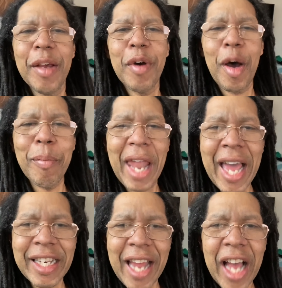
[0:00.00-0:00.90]
a
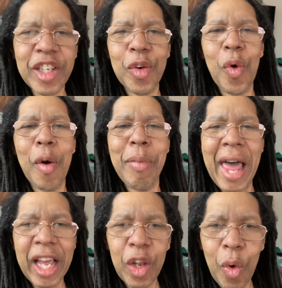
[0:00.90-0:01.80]
black doctor or a
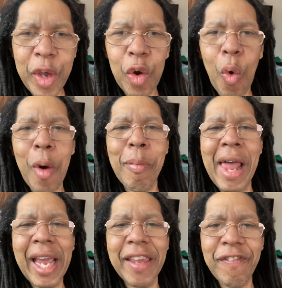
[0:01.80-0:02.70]
black lawyer or a
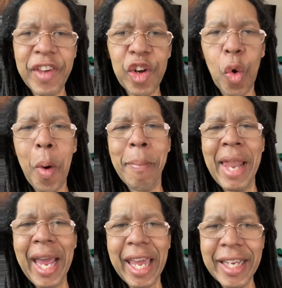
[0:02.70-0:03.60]
black inventor or a
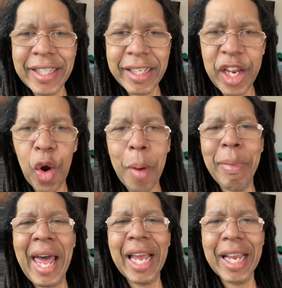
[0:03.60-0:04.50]
black engineer or a
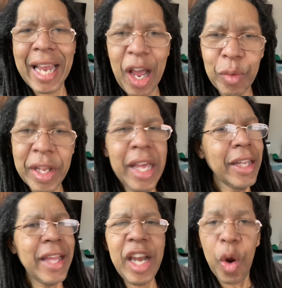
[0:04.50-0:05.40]
black accountant.
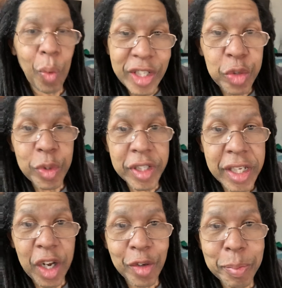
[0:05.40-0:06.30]
They don't want you to
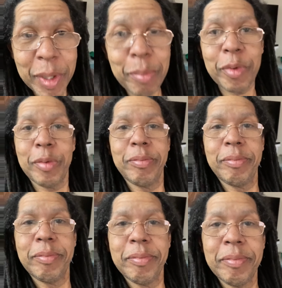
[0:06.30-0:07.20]
see those people.
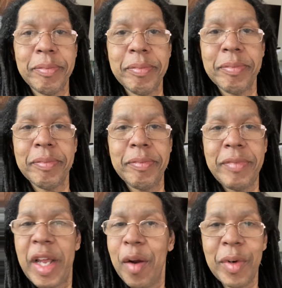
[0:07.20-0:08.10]

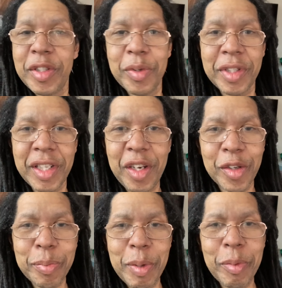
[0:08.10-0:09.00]
They don't want you to see
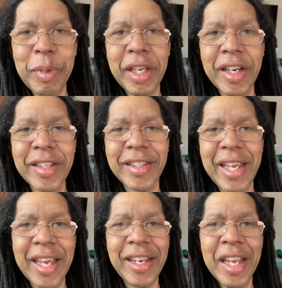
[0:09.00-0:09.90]
those people because
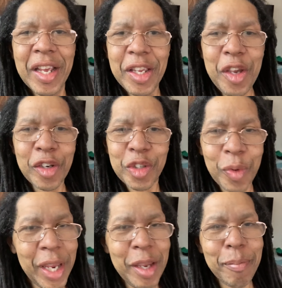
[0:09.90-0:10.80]
then your
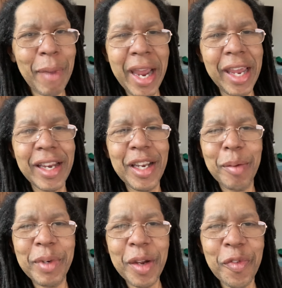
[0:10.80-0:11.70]
dream might end
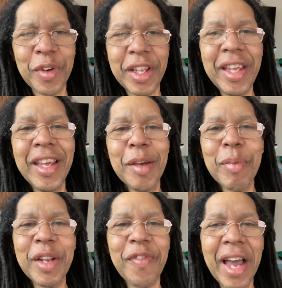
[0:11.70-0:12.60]
up differently.
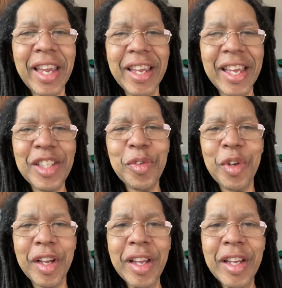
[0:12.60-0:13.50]
But if I can get you
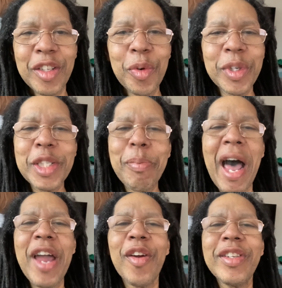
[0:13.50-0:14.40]
to, to
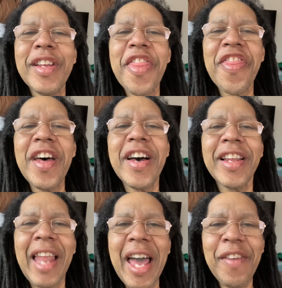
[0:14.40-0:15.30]
aspire to
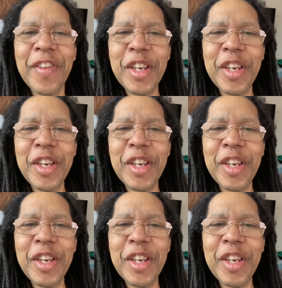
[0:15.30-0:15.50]
thug life and